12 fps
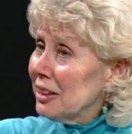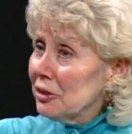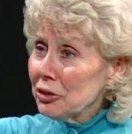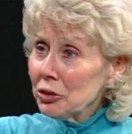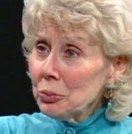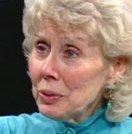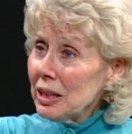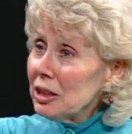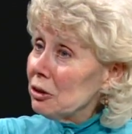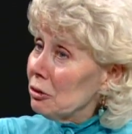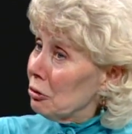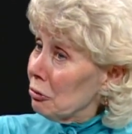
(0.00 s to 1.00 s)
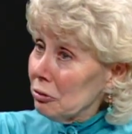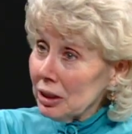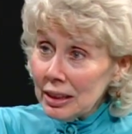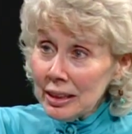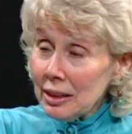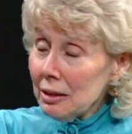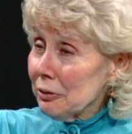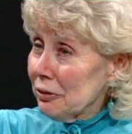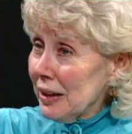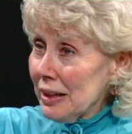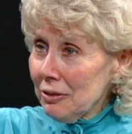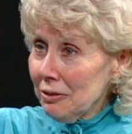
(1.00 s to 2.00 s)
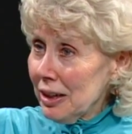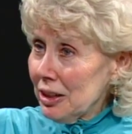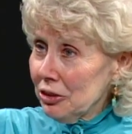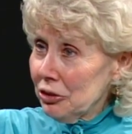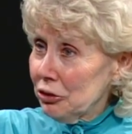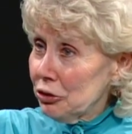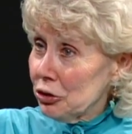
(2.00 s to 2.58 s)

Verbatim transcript: So many really fine writers